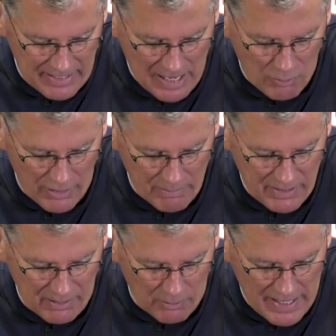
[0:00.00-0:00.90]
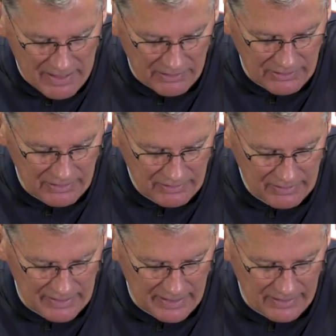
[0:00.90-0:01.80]
I want to be around,
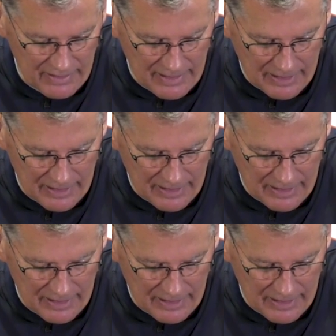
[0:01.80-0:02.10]
and